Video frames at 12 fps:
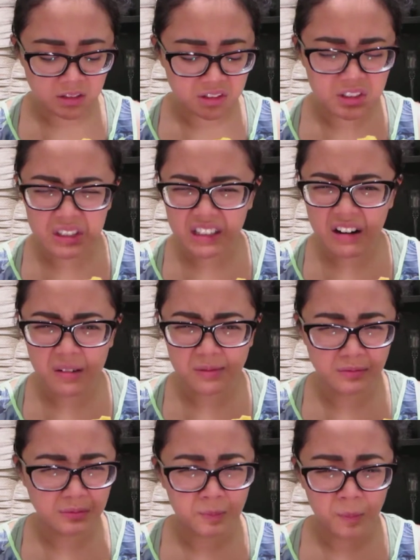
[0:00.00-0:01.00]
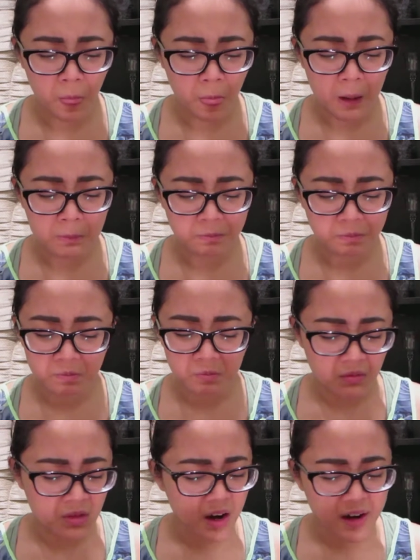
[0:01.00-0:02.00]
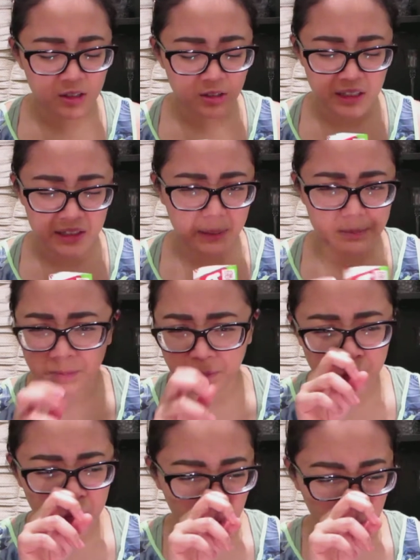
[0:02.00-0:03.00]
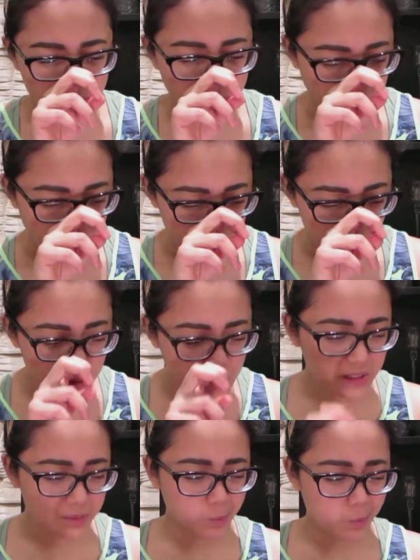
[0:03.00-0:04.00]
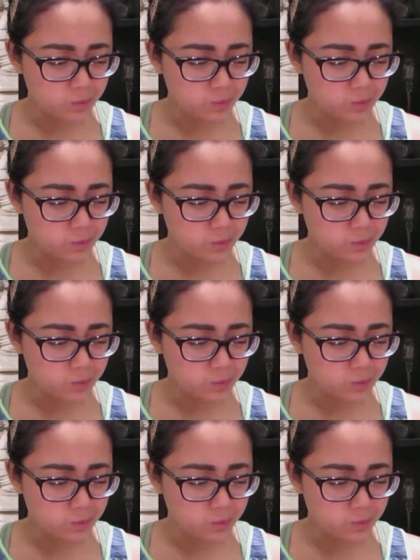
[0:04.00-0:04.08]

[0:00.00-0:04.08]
Yeah. I don't like them. It's like